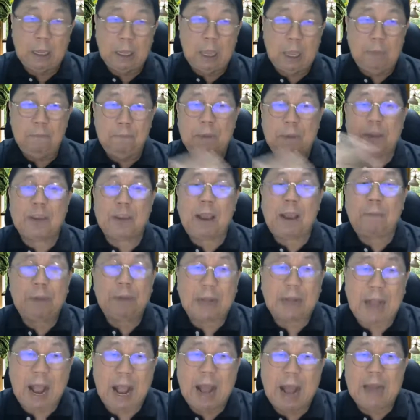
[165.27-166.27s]
mix up the
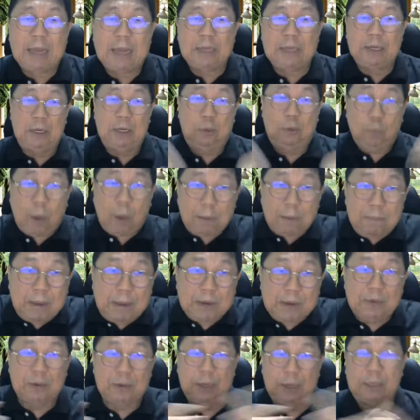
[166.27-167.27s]
colors is what
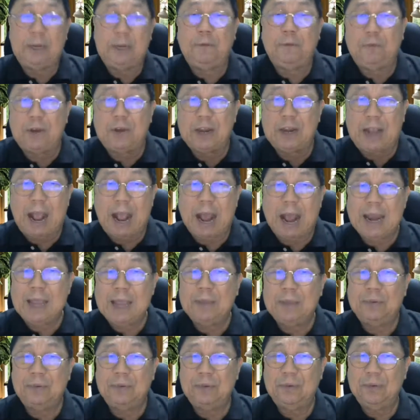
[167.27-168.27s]
makes the different
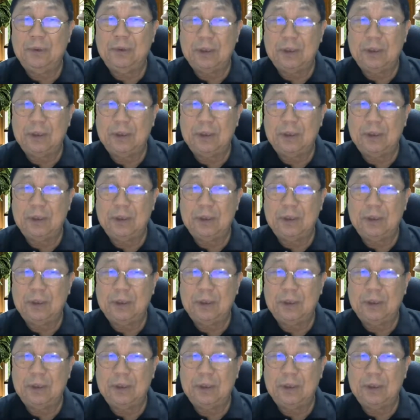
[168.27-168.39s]
colors.